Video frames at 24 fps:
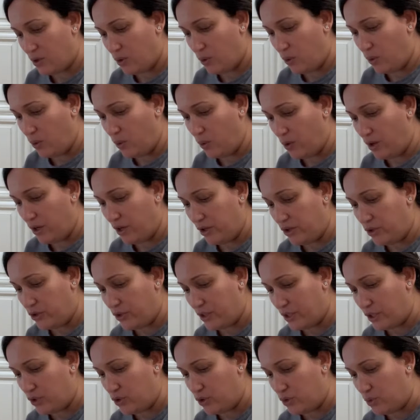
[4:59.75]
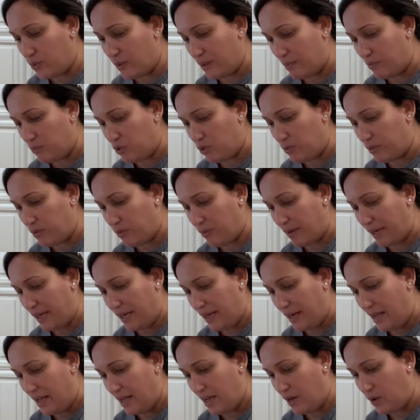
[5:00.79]
Or you can do what I'm doing right
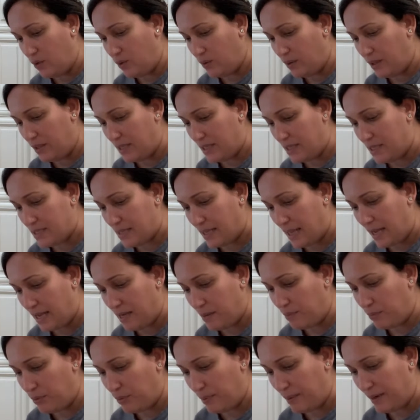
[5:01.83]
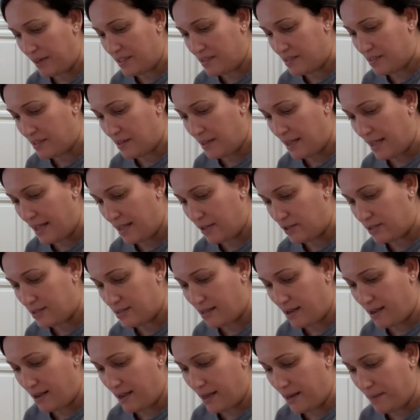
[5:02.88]
now is I am preparing it ahead of
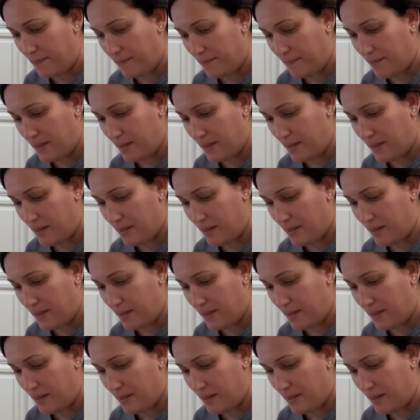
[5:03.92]
time,